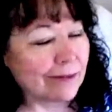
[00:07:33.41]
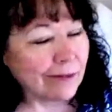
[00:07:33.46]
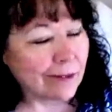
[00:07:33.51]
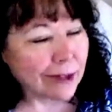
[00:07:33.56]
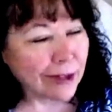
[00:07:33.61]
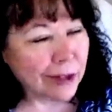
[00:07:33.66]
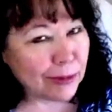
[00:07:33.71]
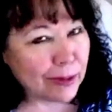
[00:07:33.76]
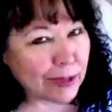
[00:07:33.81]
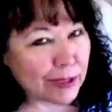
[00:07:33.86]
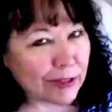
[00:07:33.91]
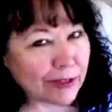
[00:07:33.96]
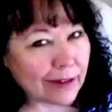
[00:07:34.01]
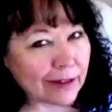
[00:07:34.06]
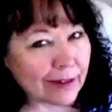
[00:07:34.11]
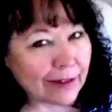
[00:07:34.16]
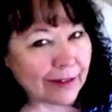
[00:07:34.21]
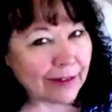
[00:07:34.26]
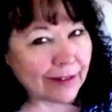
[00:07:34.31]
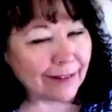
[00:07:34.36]
What are you
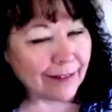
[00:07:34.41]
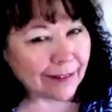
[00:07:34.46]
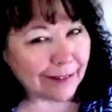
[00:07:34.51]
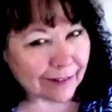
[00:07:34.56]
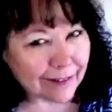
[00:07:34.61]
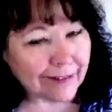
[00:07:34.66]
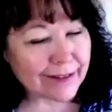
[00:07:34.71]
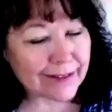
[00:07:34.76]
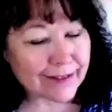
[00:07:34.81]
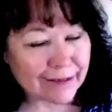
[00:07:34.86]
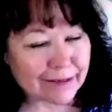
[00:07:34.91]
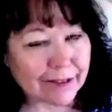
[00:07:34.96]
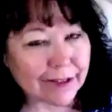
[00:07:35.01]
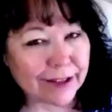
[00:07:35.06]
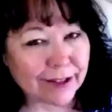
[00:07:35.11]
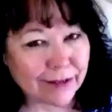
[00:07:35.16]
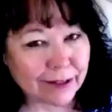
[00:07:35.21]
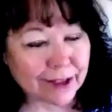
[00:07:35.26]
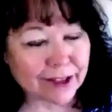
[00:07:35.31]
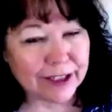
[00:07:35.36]
picking? That's
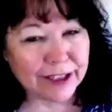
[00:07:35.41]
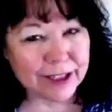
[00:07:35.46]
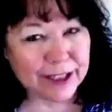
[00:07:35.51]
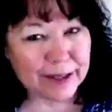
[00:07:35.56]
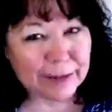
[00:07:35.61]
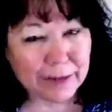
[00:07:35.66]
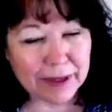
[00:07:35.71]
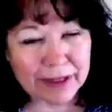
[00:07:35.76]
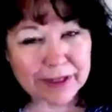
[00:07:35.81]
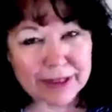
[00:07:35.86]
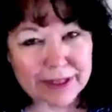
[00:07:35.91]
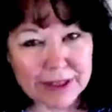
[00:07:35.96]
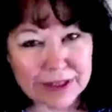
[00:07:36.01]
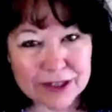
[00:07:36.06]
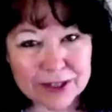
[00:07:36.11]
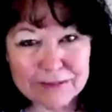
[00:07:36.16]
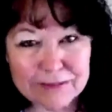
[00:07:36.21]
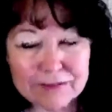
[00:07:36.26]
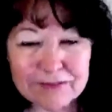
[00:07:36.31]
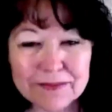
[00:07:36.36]
really where you need to pay
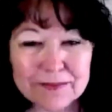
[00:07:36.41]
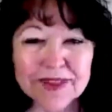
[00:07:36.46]
attention.